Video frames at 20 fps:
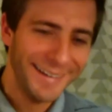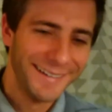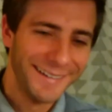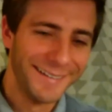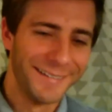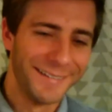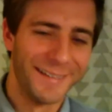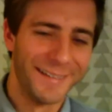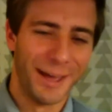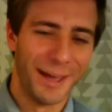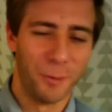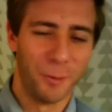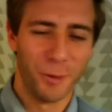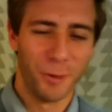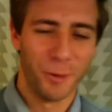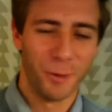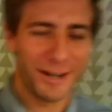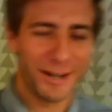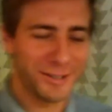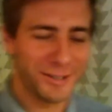like
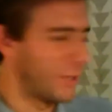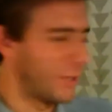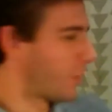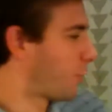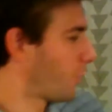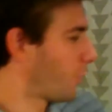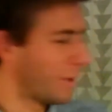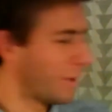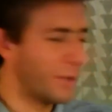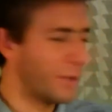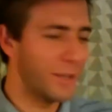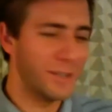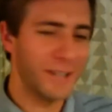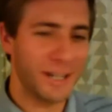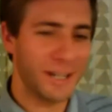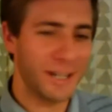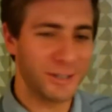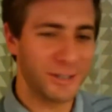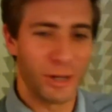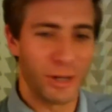he's
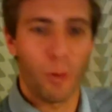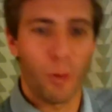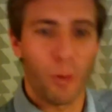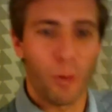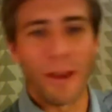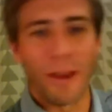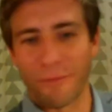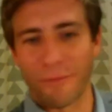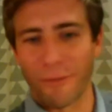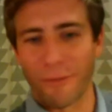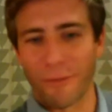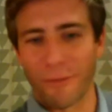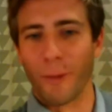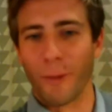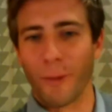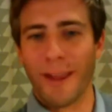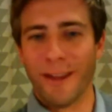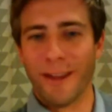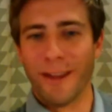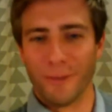actually quite far
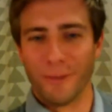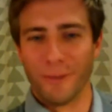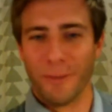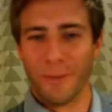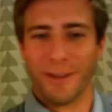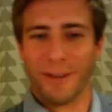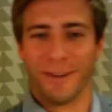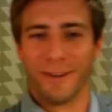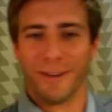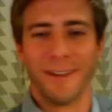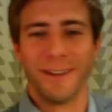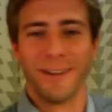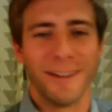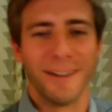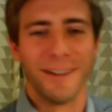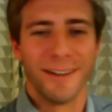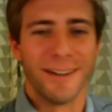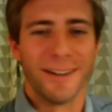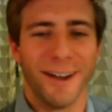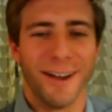away from it.
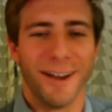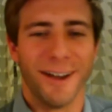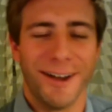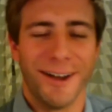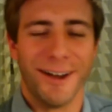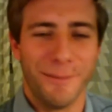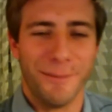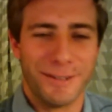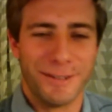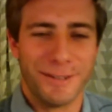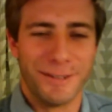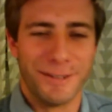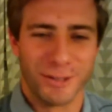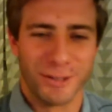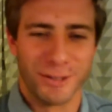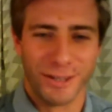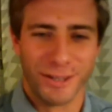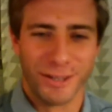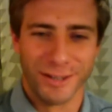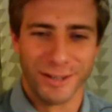It's just
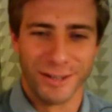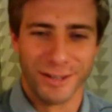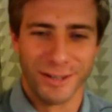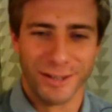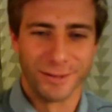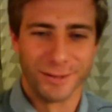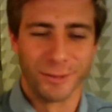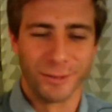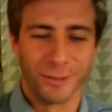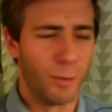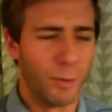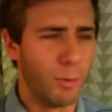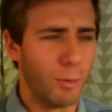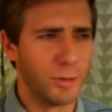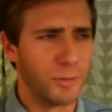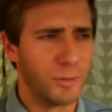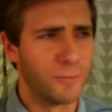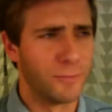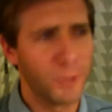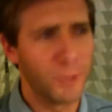that you're like,
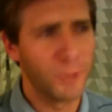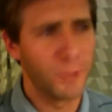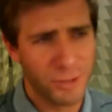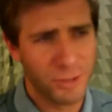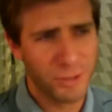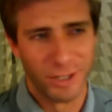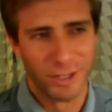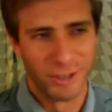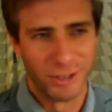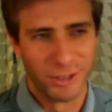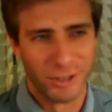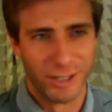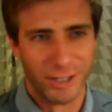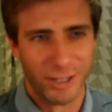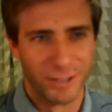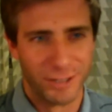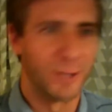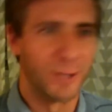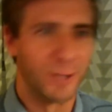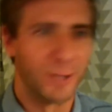well, his foot's touching
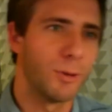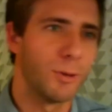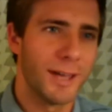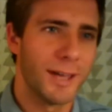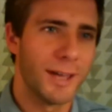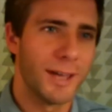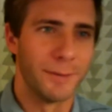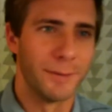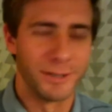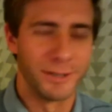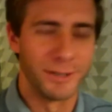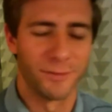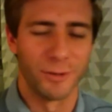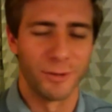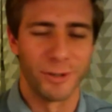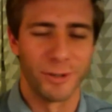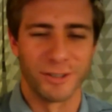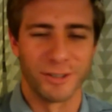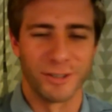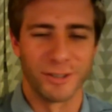it. It's like, well, yeah, but his
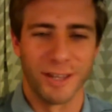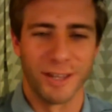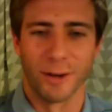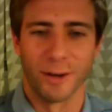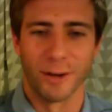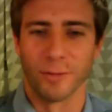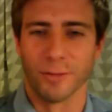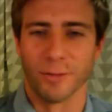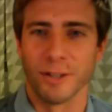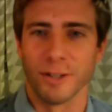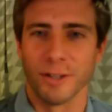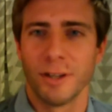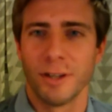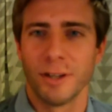foot isn't like our feet.